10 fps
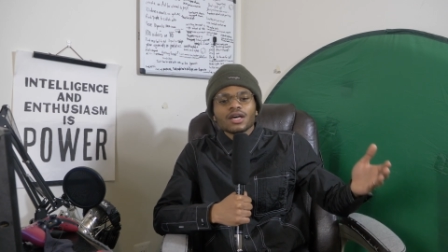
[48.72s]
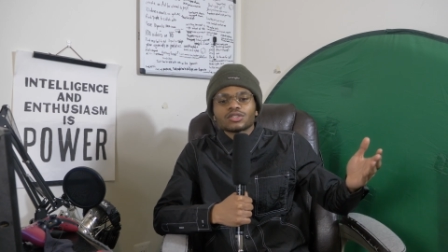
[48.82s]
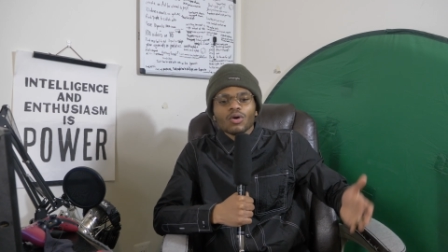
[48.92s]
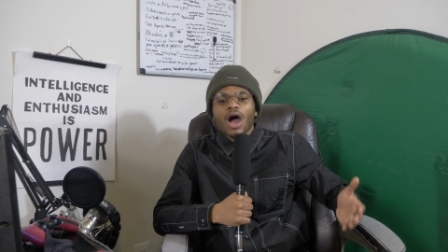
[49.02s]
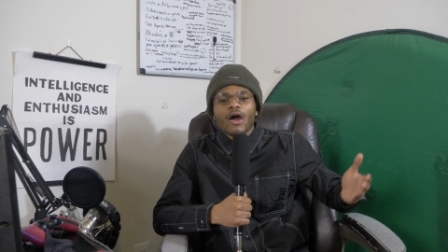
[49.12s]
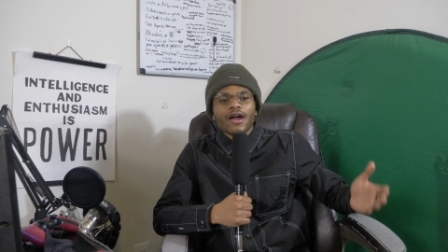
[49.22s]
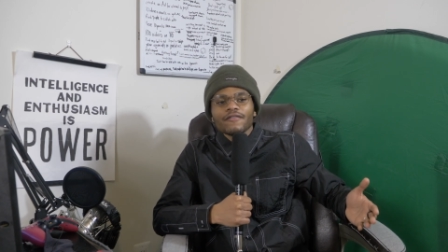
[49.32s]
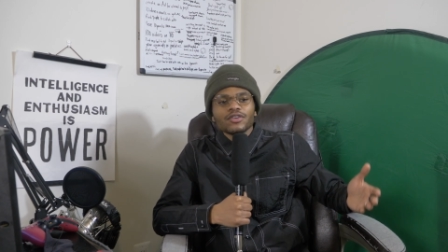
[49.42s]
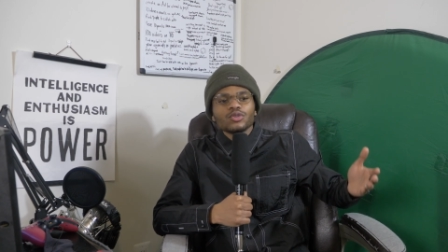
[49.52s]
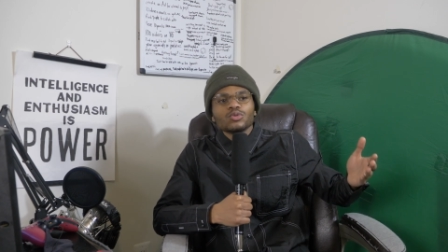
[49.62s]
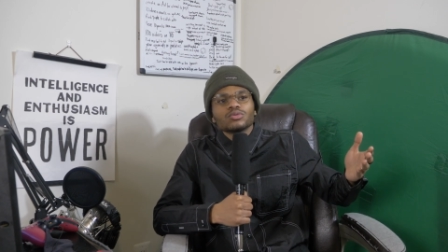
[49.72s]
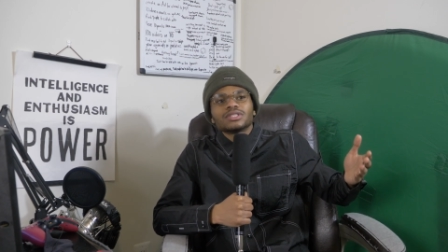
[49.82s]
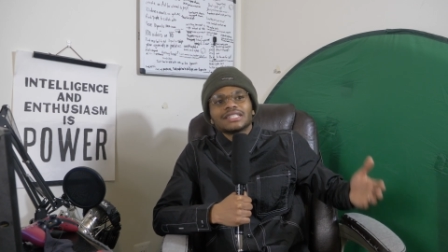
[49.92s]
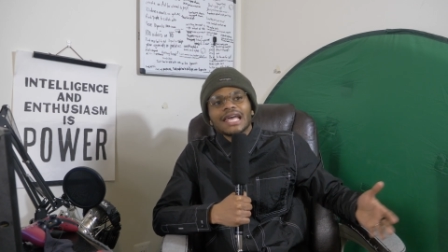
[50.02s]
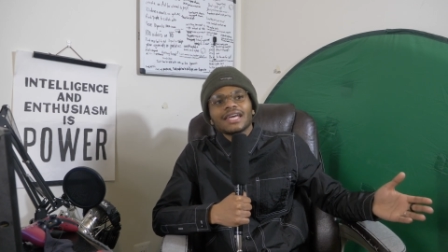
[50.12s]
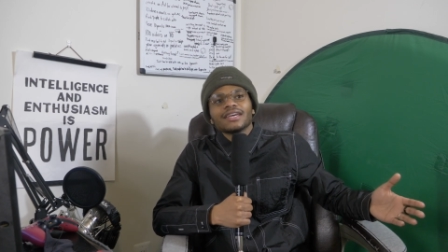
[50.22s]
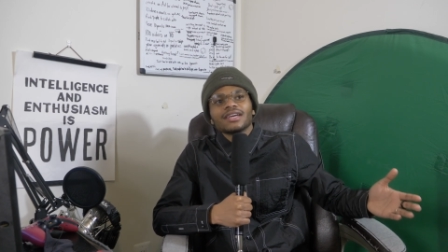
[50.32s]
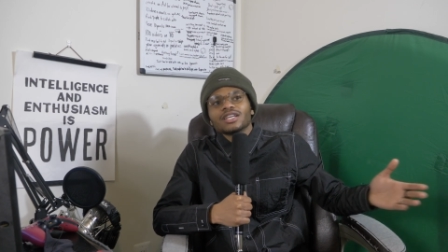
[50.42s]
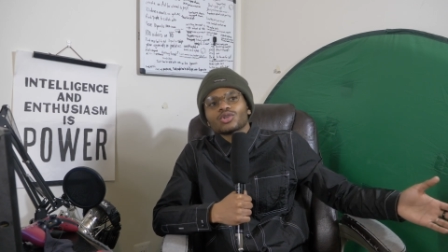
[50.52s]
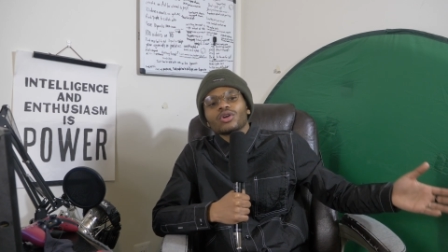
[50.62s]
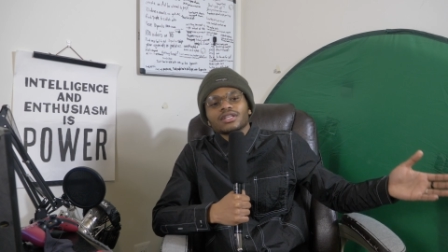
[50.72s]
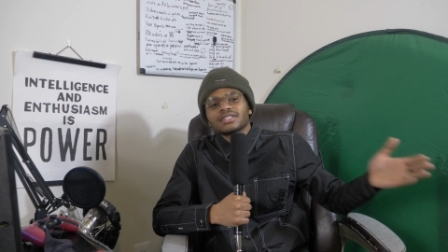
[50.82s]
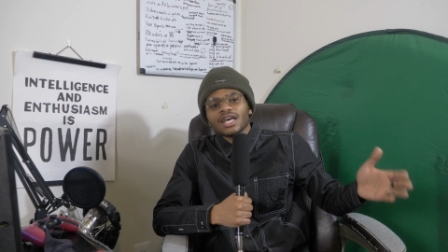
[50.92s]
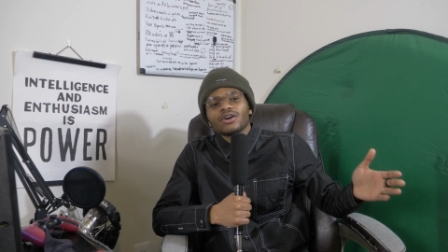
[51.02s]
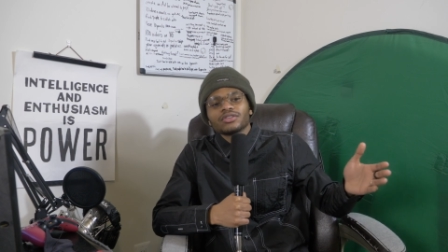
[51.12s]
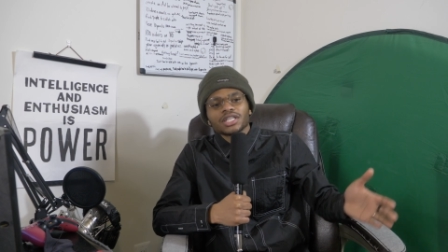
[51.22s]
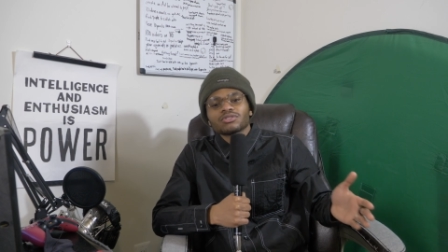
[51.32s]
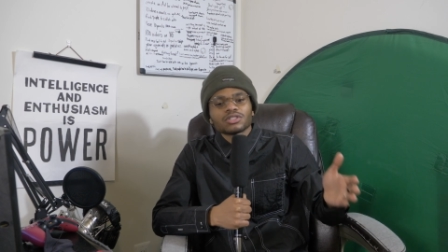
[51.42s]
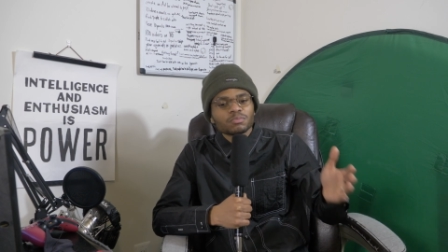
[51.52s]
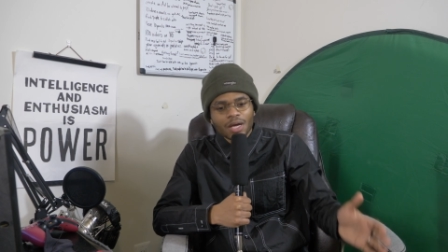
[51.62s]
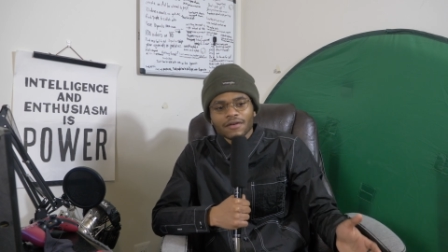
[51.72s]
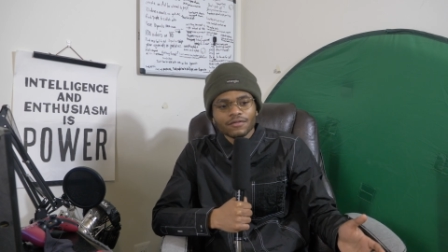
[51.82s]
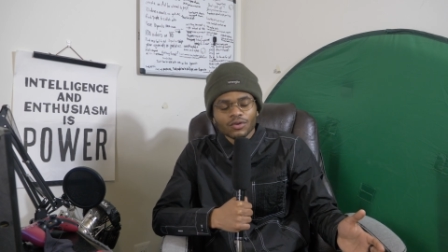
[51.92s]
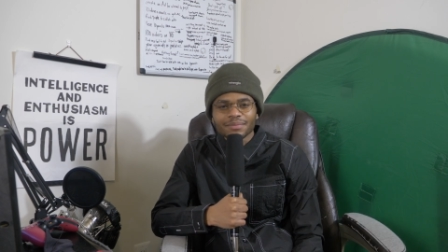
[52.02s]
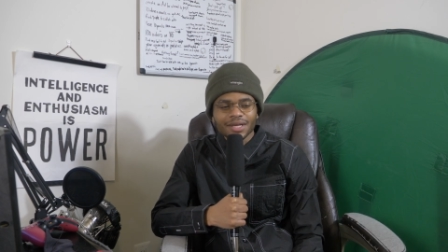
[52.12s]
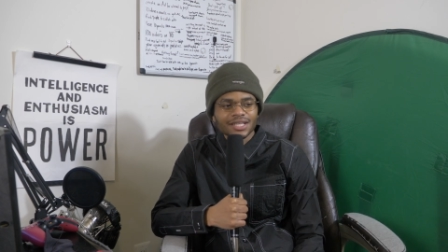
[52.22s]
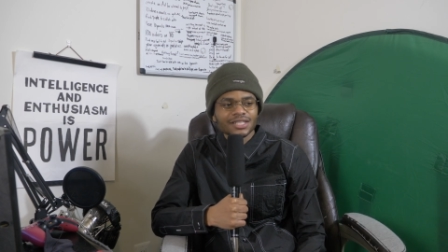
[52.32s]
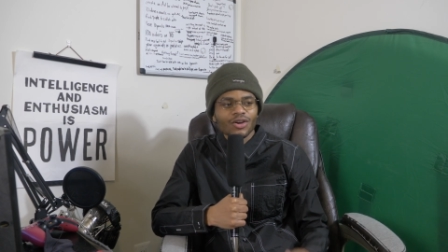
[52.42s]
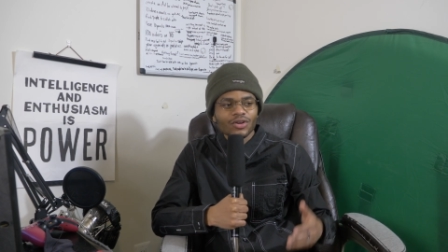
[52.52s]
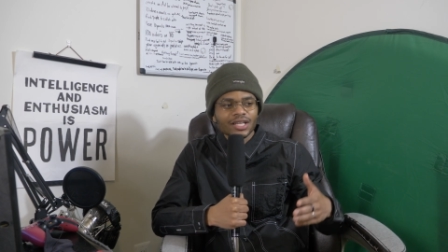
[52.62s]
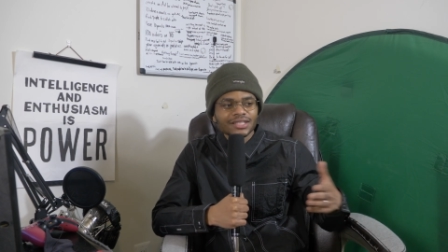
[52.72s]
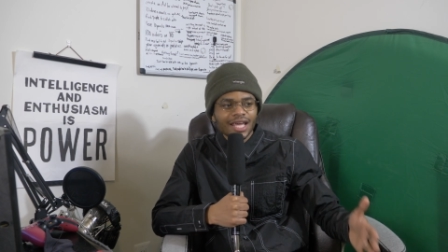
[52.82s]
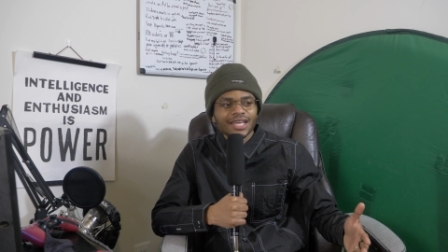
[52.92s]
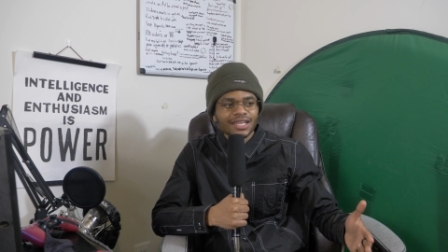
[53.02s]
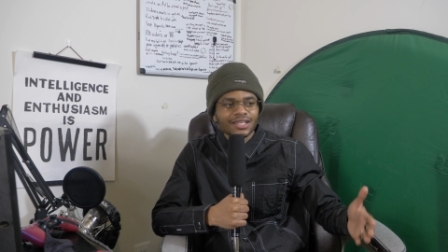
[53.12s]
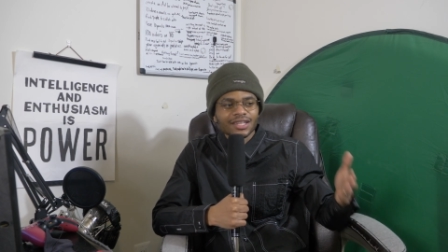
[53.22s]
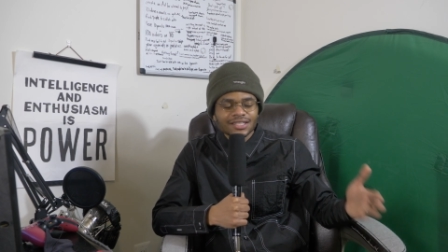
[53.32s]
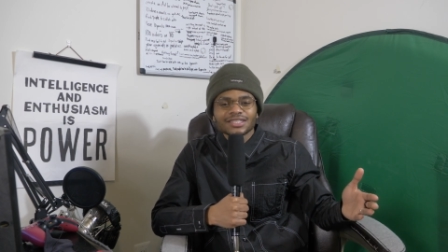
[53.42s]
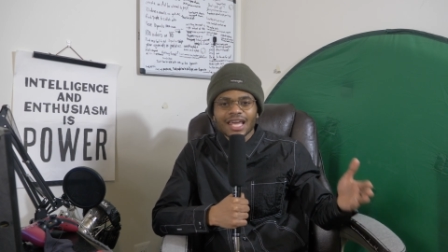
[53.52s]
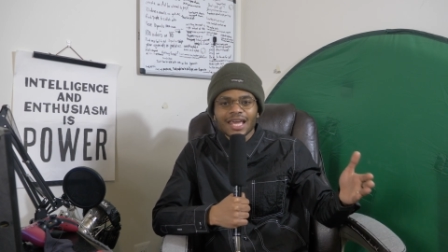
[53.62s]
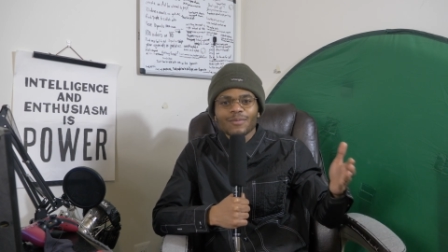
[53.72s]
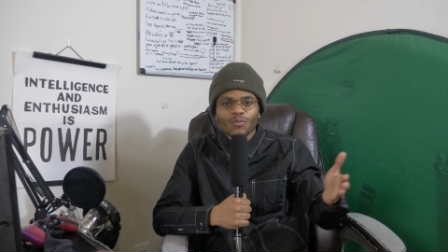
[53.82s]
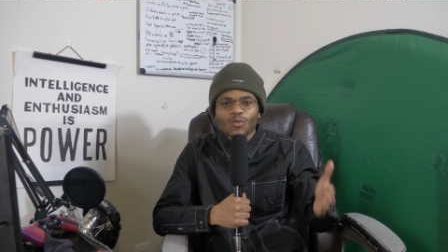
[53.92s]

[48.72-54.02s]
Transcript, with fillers: So, however you say it, it's going to sound disrespectful because they're going to take it the same